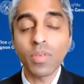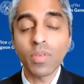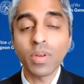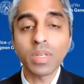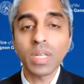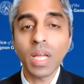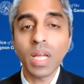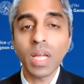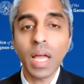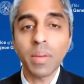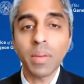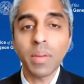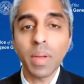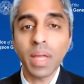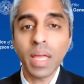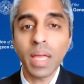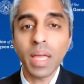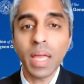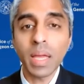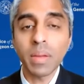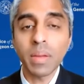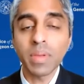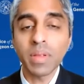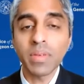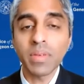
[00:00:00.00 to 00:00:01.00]
And over time,
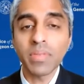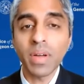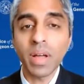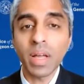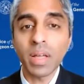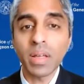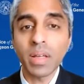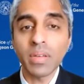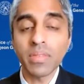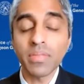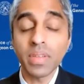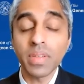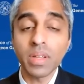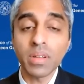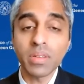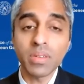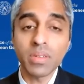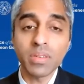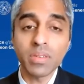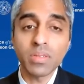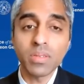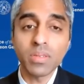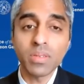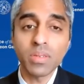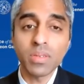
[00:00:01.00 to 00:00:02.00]
I came to
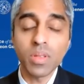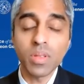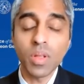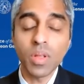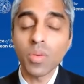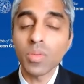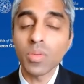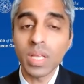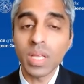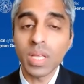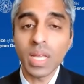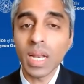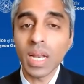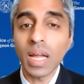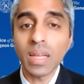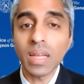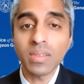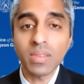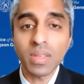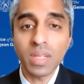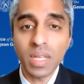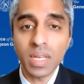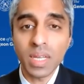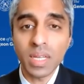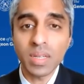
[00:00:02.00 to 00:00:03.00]
feel lonely and
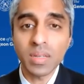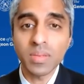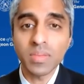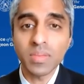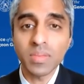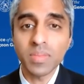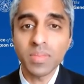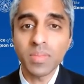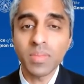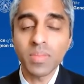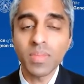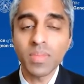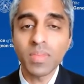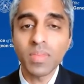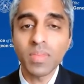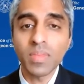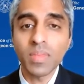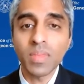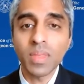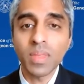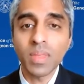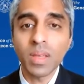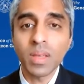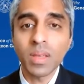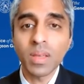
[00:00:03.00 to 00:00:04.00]
isolated.
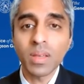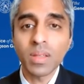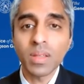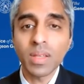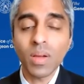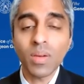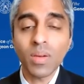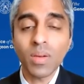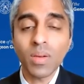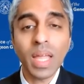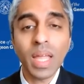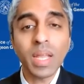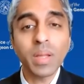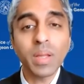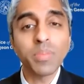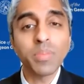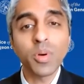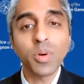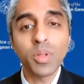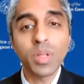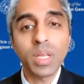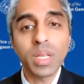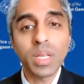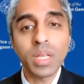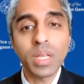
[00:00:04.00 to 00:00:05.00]
Now,
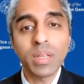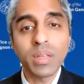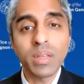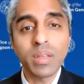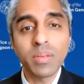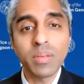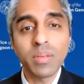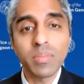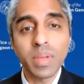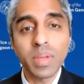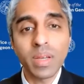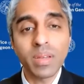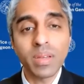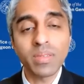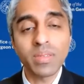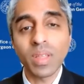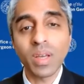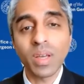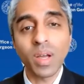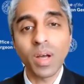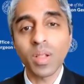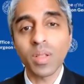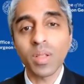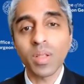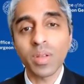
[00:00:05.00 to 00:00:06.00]
getting bullied
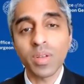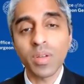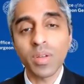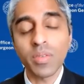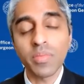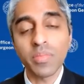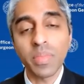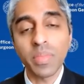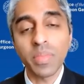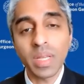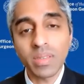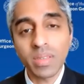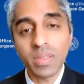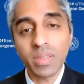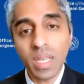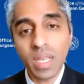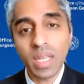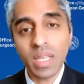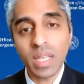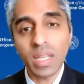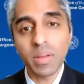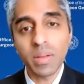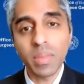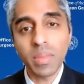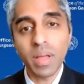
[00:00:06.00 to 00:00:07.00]
because of the color of my
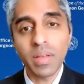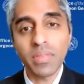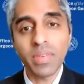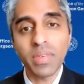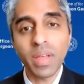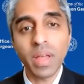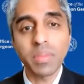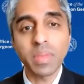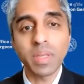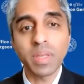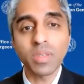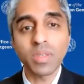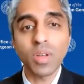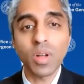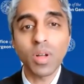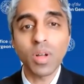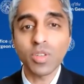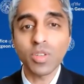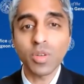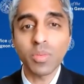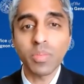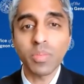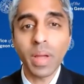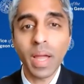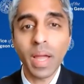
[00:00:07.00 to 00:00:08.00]
skin and my family's
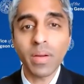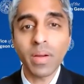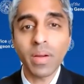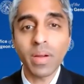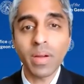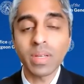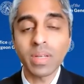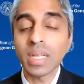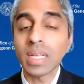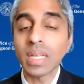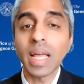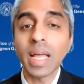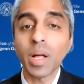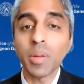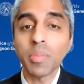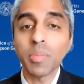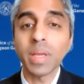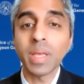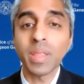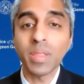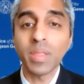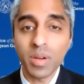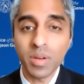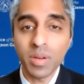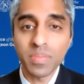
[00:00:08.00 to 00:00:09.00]
cultural background didn't
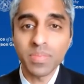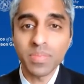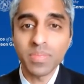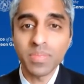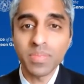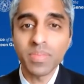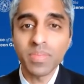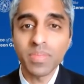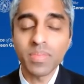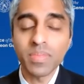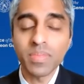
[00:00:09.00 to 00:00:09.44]
help either.